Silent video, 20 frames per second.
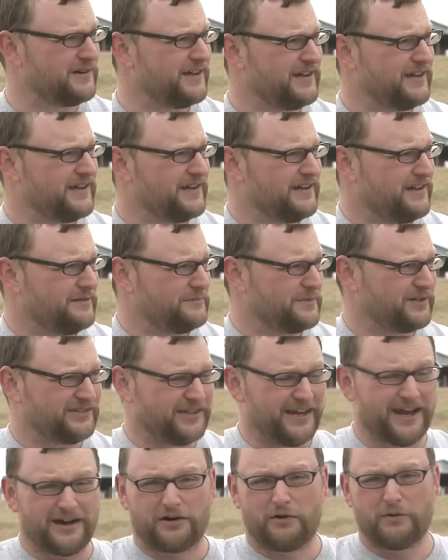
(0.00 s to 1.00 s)
I'm going to
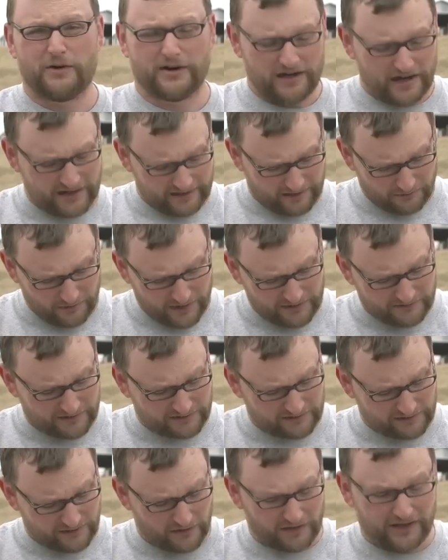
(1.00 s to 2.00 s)
see how quick I can run
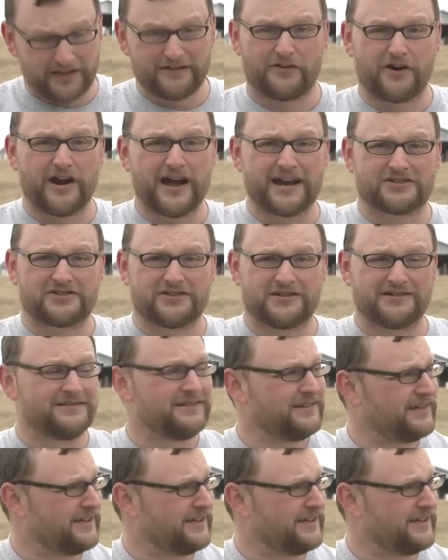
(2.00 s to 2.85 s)
this little lever action